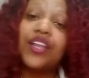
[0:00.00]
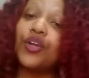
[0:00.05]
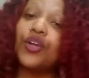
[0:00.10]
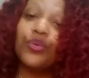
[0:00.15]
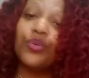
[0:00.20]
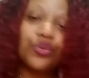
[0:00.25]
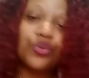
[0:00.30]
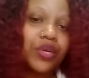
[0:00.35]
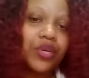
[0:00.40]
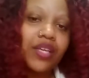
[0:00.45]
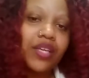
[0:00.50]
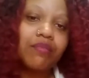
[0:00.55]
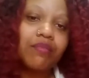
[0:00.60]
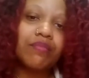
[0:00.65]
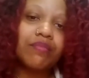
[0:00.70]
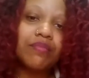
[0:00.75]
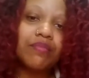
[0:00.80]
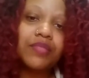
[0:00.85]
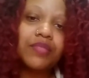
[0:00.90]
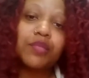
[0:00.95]
Don't do it.
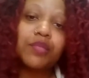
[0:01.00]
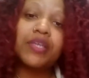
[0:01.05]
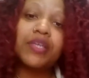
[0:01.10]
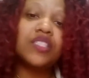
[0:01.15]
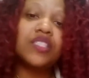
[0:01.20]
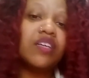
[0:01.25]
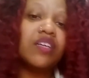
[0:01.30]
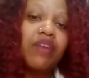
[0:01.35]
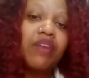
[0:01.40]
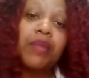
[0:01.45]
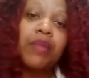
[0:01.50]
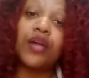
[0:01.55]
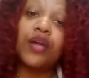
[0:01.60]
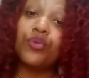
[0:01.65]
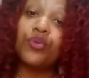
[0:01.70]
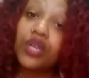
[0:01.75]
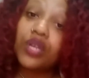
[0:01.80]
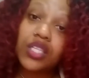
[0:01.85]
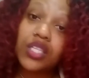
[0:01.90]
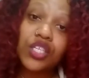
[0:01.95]
Especially if I'm not
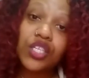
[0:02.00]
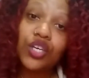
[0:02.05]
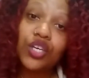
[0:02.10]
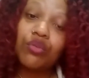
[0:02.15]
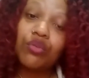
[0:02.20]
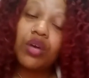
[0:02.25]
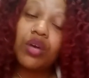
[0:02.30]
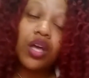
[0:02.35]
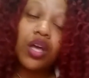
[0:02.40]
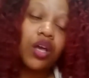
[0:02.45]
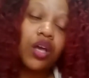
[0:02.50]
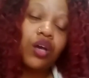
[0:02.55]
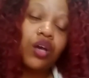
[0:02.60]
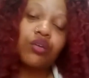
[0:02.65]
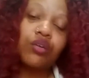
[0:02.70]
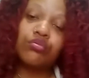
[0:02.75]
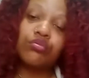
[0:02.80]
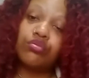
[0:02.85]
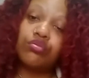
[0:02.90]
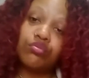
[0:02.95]
doing it to you.
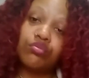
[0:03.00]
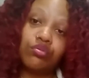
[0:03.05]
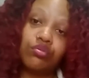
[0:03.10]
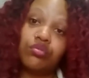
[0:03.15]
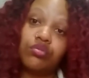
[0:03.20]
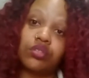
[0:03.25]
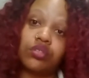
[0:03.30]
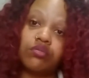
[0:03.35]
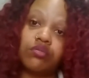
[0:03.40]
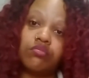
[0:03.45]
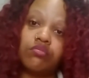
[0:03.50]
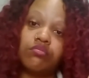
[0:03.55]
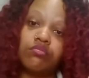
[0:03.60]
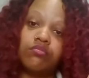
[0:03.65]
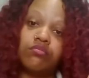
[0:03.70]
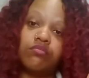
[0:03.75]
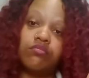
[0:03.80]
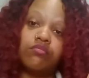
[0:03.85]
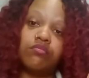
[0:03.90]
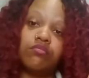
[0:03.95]
Don't do it.
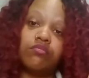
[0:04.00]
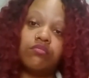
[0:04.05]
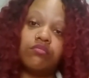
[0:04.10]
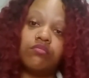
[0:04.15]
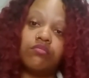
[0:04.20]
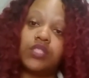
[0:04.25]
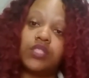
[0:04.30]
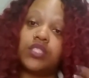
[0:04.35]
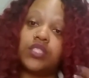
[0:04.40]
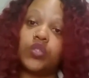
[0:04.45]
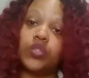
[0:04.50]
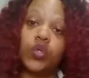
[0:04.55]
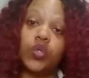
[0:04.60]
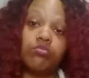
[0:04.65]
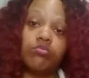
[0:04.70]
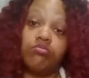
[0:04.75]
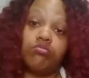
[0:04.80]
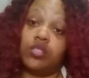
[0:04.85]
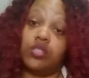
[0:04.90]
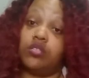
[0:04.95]

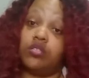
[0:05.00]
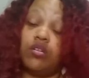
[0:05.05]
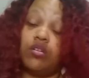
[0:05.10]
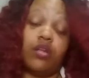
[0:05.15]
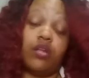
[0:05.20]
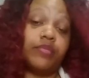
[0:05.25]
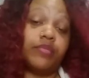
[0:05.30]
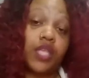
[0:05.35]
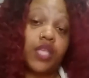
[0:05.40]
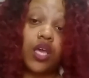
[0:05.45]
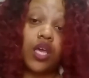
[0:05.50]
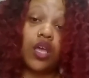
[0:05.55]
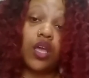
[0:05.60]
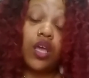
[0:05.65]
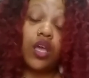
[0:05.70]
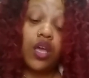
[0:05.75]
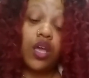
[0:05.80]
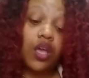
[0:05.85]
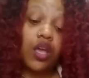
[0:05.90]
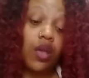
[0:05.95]
That's what I'm
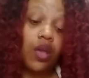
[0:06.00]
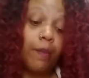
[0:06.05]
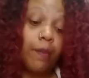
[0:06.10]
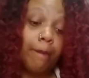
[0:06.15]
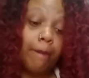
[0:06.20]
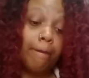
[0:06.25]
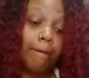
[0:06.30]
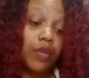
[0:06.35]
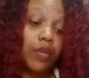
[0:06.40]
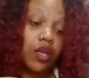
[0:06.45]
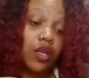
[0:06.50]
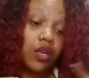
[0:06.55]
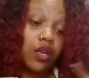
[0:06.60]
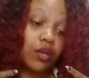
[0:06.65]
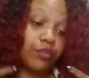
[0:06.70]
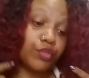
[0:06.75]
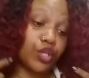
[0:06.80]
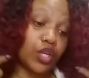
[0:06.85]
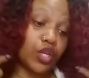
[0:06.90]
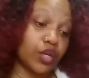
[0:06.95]

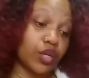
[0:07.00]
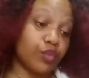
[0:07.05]
saying.